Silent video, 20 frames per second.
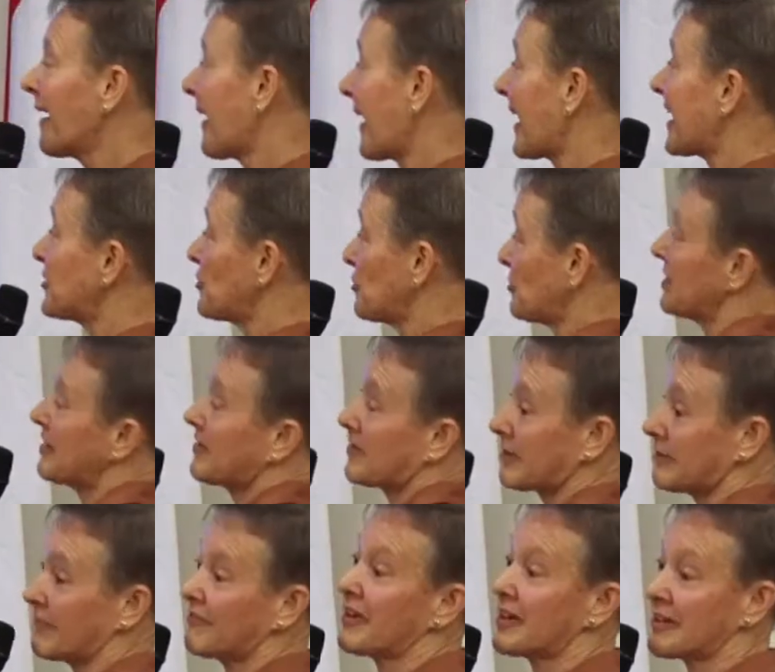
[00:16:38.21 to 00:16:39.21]
and you need
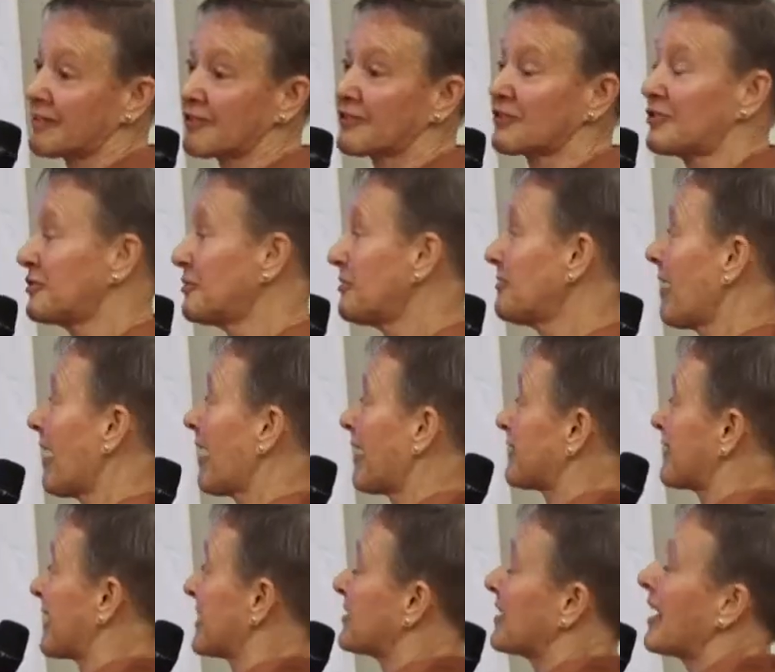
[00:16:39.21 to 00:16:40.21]
some funds to do that.
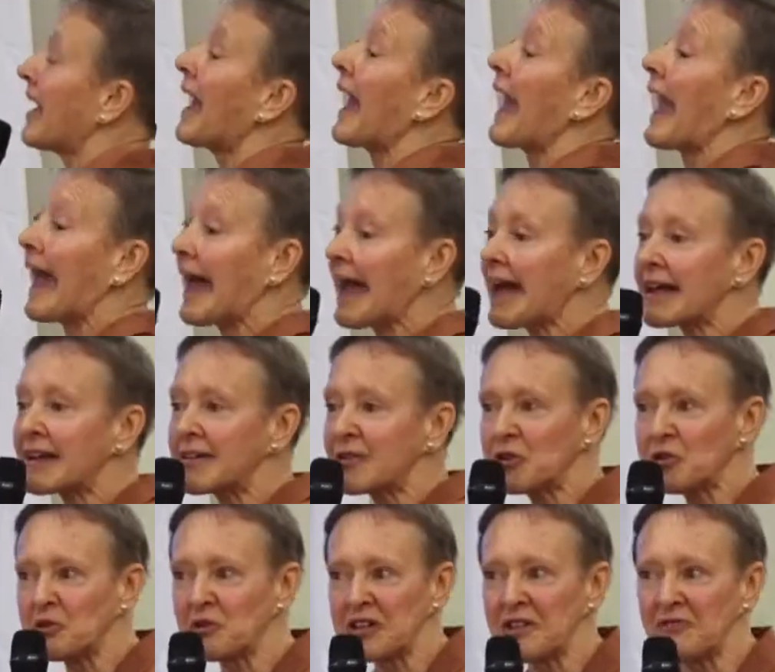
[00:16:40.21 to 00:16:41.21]
And you need